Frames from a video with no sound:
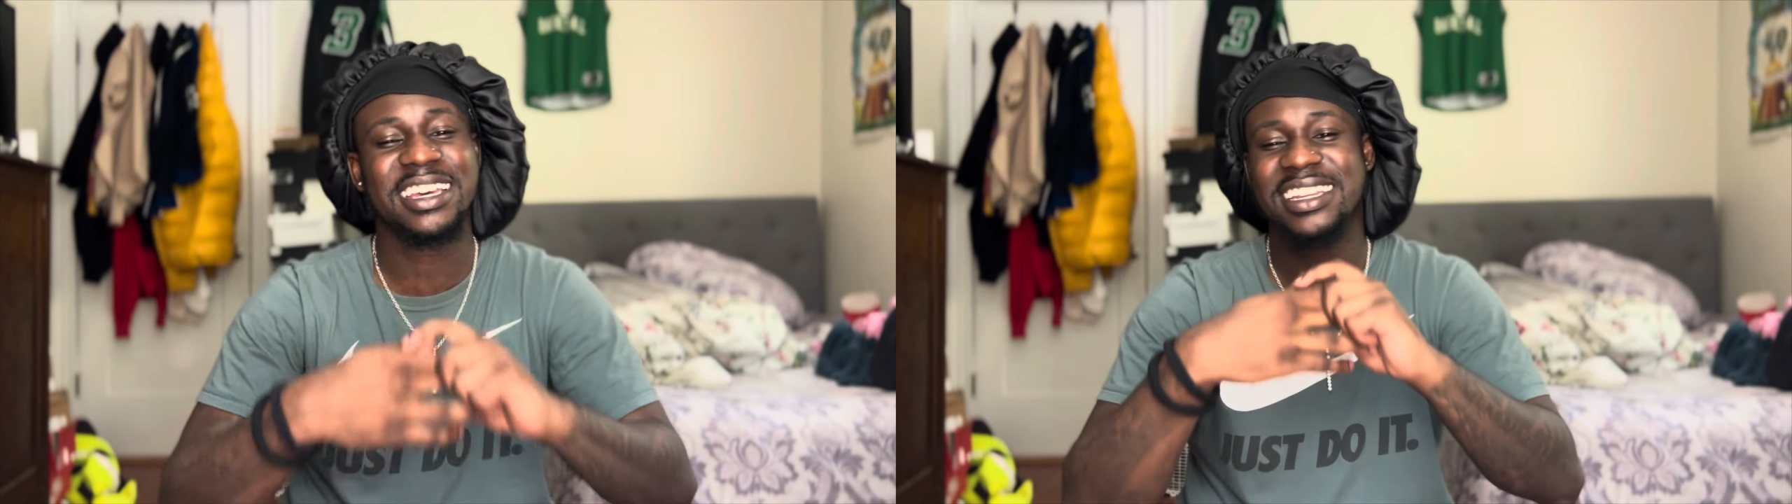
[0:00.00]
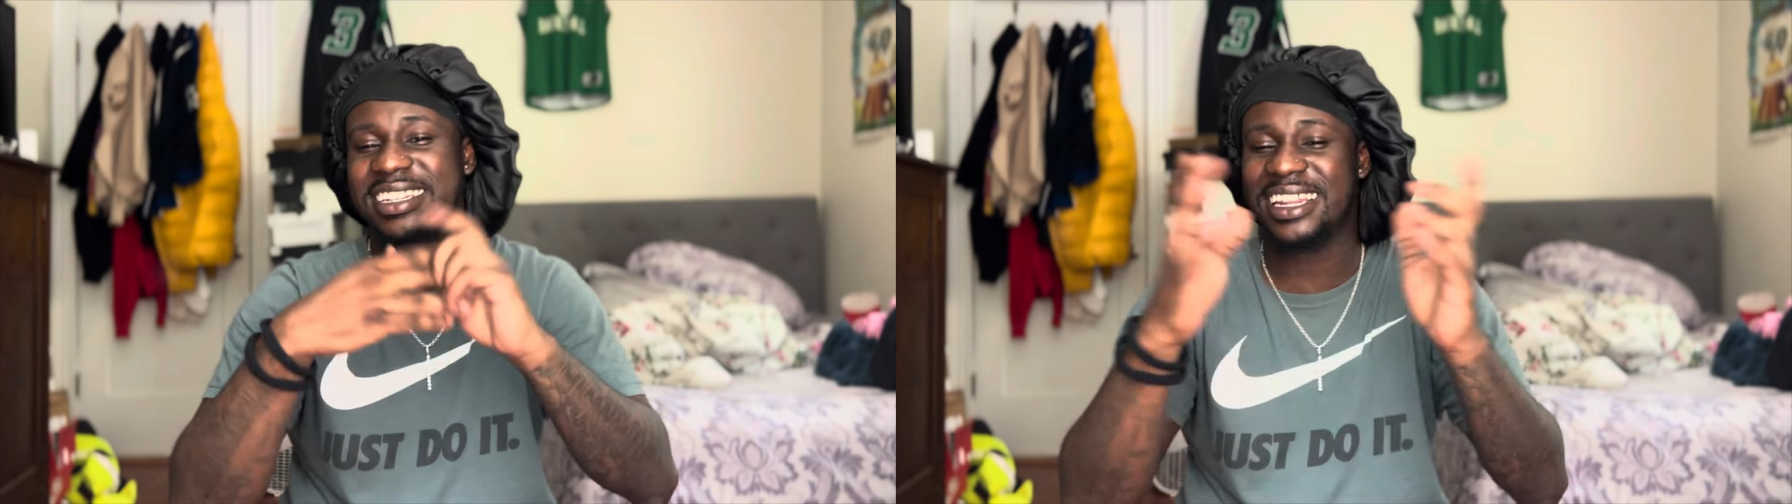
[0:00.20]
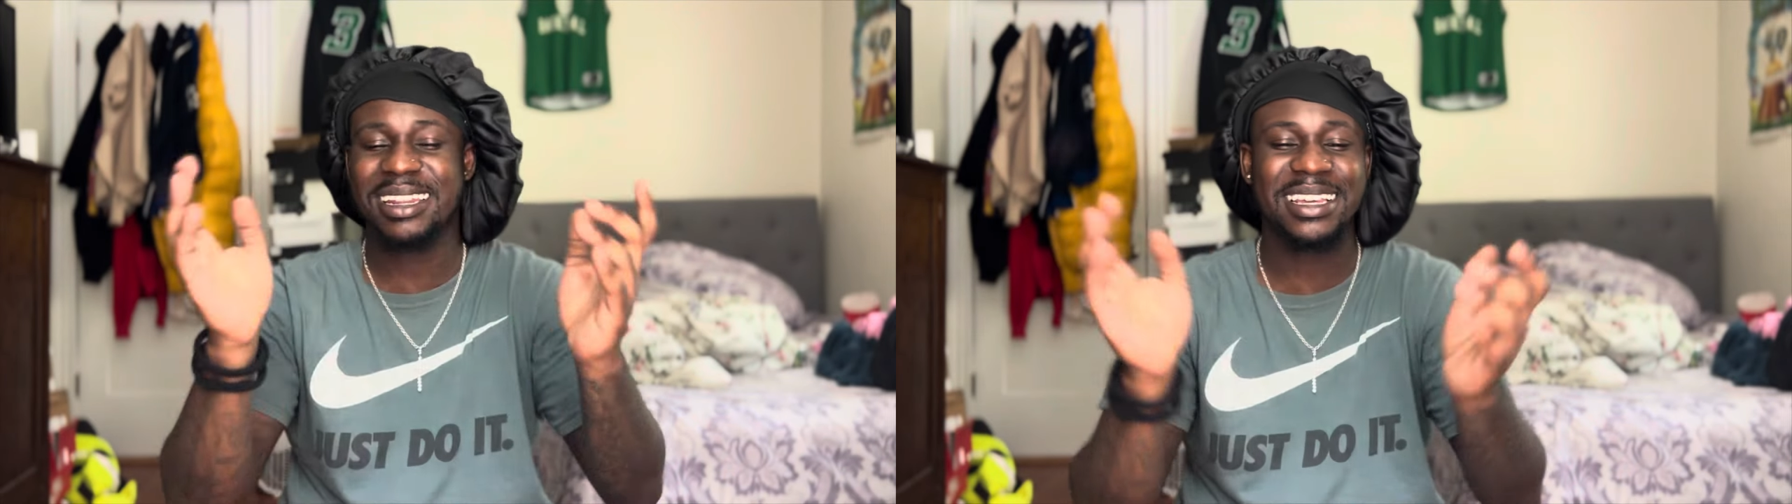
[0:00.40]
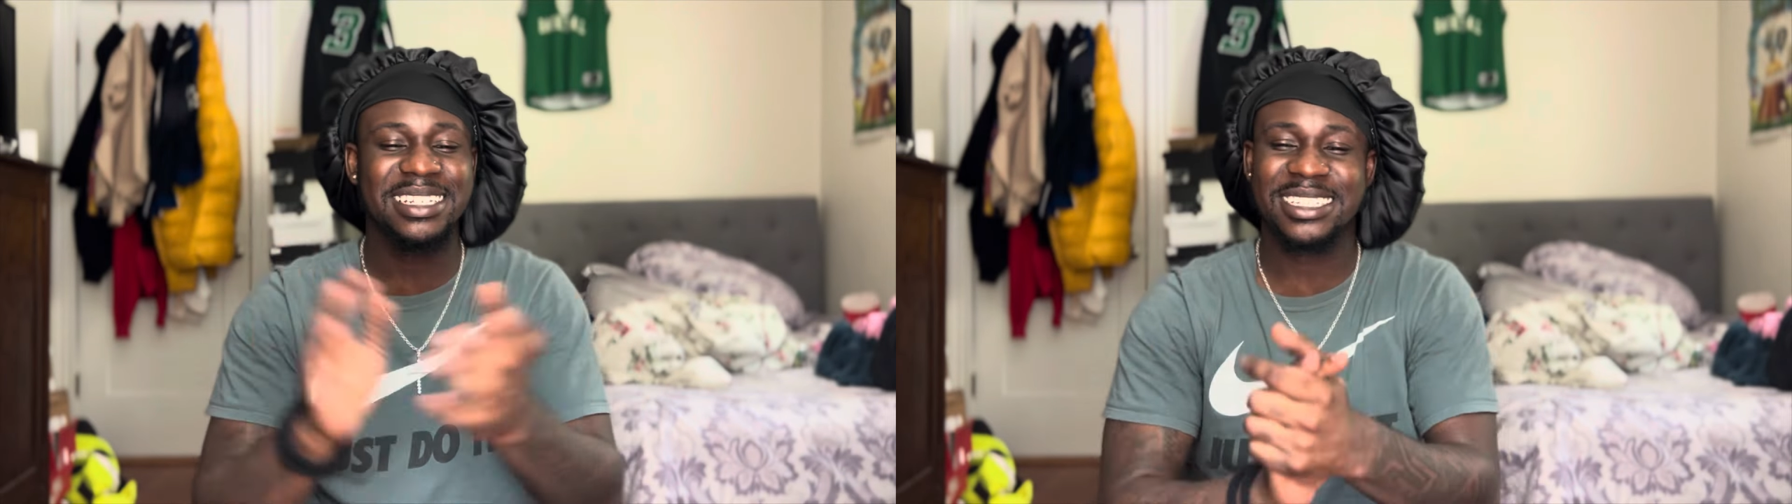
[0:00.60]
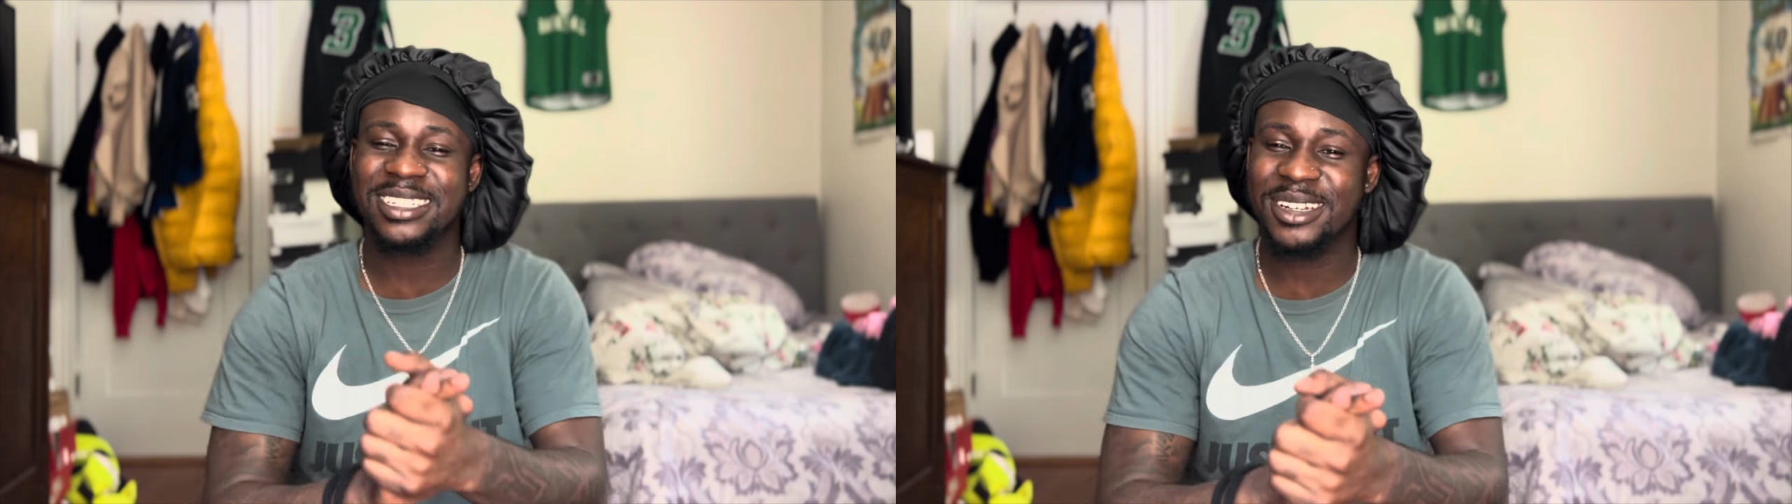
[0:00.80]
The niggas
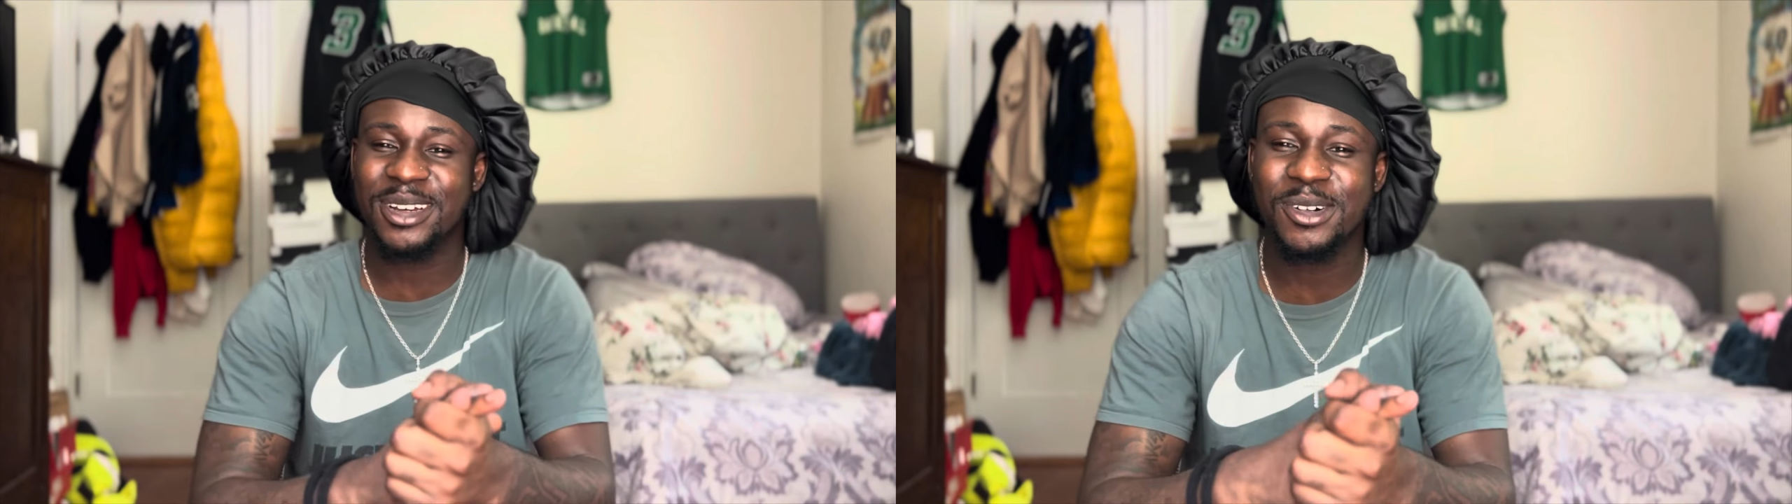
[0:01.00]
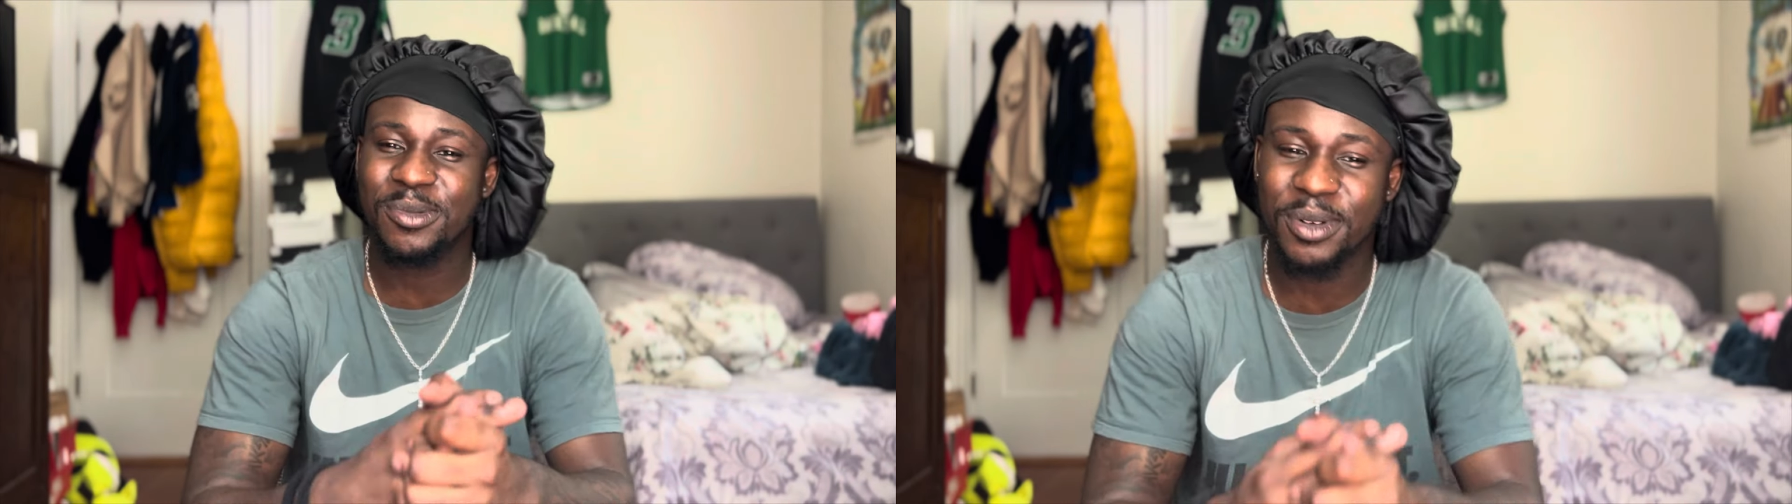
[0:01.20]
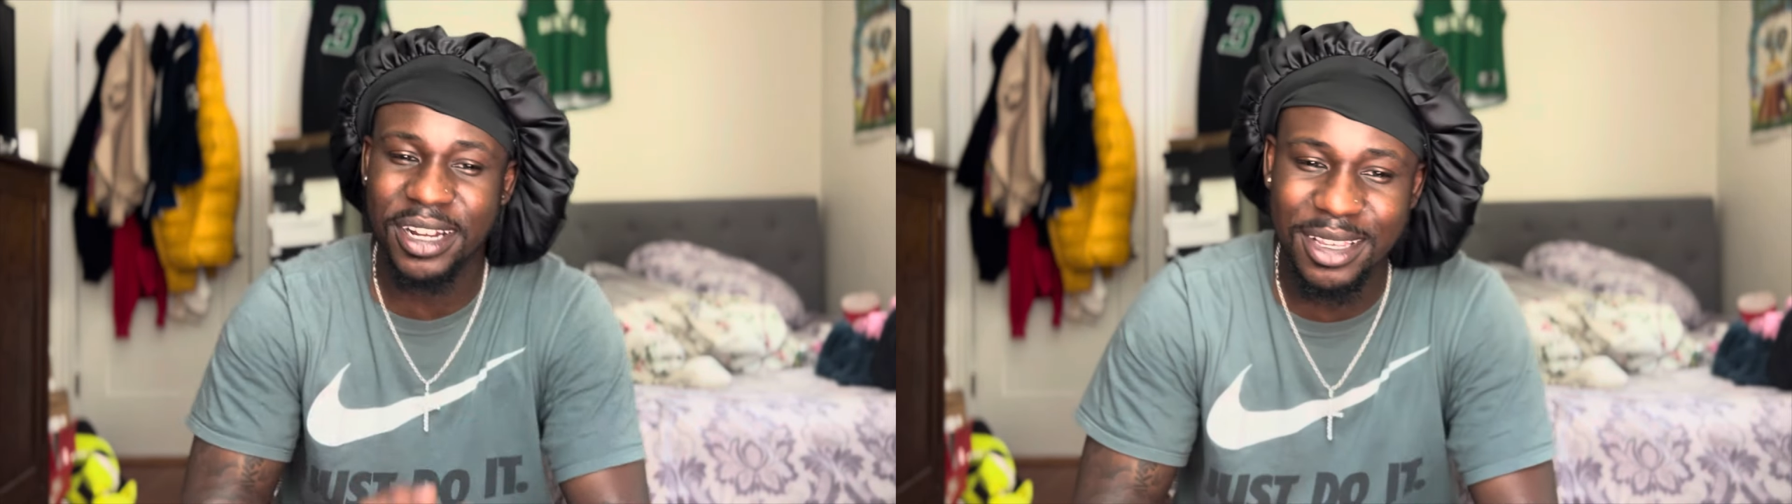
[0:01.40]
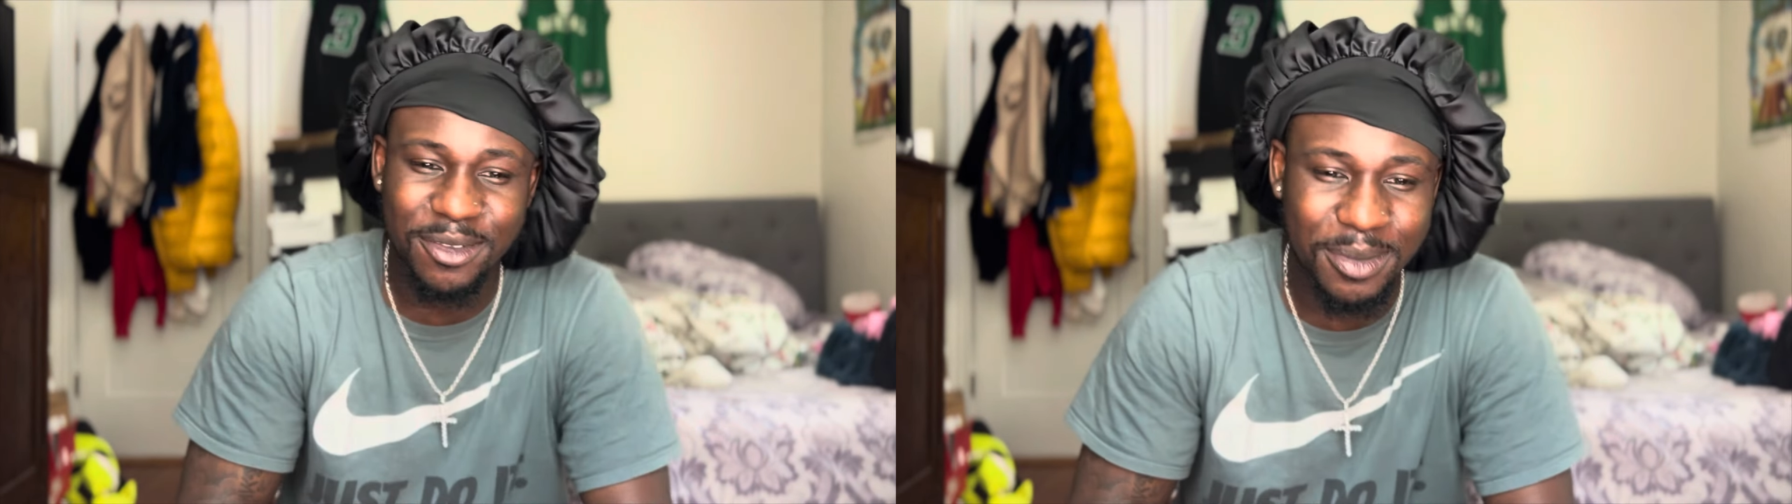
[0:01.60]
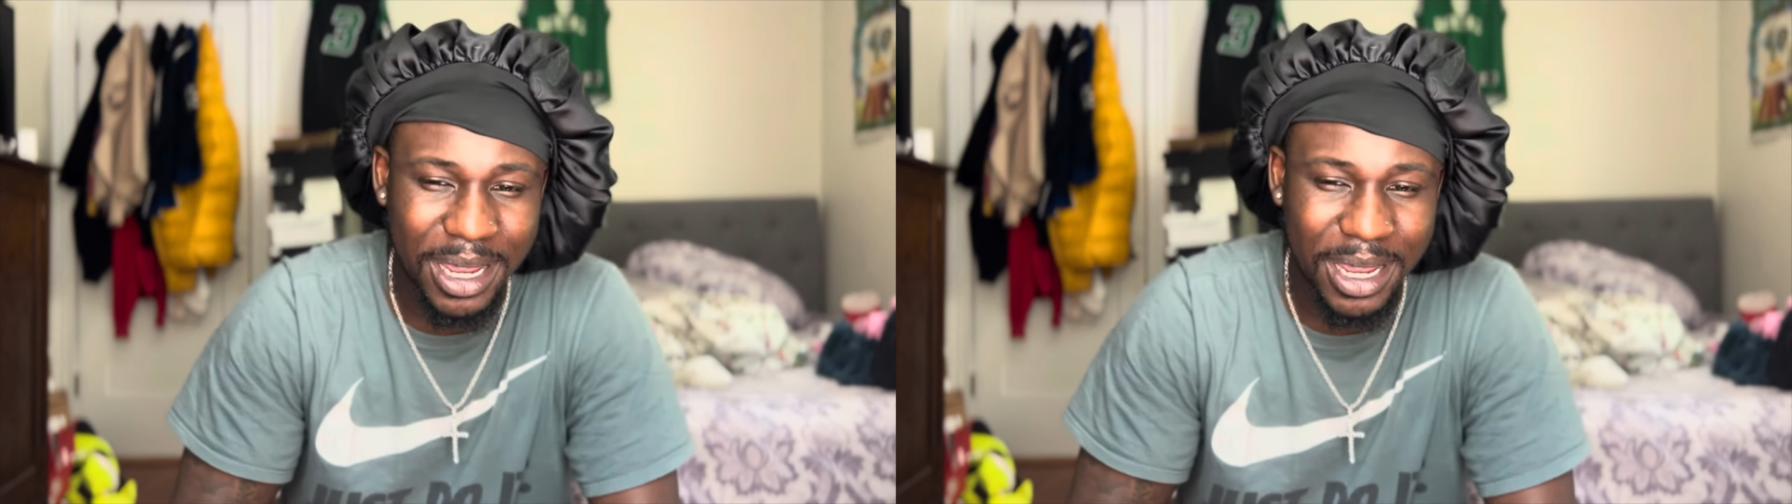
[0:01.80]
is the GOAT, bro. You feel me?